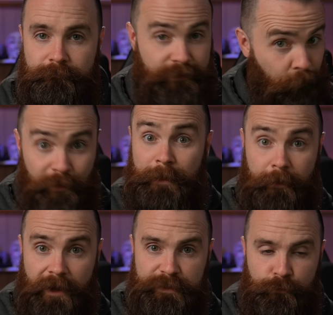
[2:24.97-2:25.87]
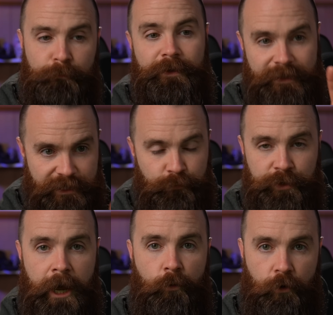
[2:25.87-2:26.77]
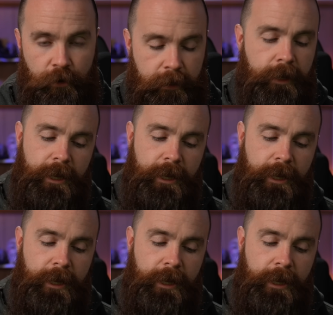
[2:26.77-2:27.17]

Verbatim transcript: Totally possible, but this will not work.